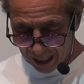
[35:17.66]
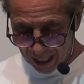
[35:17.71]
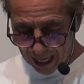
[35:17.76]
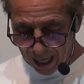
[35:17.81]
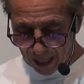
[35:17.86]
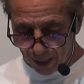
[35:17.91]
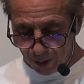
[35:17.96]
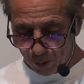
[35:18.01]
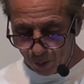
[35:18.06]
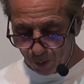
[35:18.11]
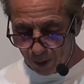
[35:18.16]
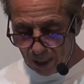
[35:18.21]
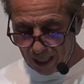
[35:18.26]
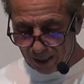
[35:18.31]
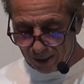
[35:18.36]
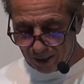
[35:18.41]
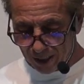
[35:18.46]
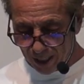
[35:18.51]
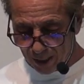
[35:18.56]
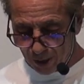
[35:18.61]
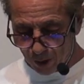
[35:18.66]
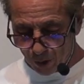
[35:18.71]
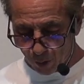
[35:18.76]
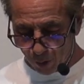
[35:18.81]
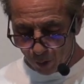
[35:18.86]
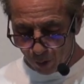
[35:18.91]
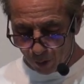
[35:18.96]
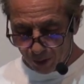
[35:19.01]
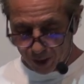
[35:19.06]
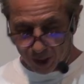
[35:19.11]
And do not take your
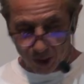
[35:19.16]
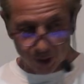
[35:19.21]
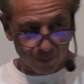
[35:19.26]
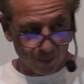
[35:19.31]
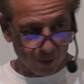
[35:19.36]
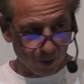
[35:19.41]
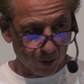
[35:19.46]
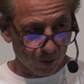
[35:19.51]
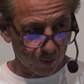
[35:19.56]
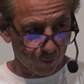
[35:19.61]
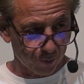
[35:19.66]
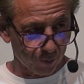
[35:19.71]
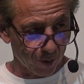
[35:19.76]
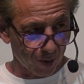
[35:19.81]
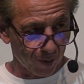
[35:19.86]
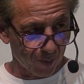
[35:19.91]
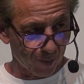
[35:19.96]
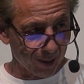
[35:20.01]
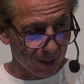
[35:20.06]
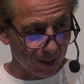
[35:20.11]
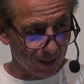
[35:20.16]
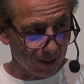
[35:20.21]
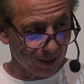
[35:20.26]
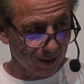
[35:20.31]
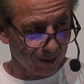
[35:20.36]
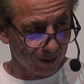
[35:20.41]
Holy Spirit from me.